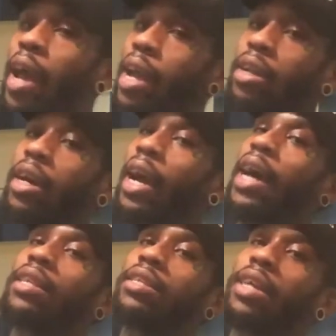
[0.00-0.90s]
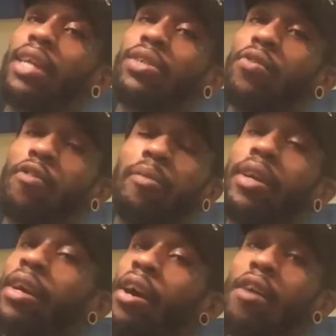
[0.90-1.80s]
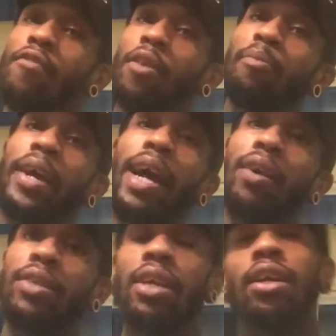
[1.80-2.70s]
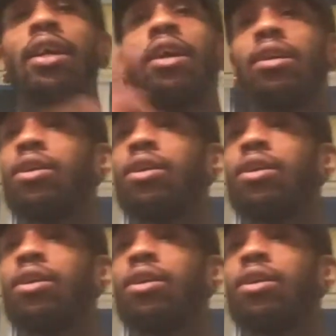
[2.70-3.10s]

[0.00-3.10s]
look, I got this tattoo from Penthouse Ink, you know,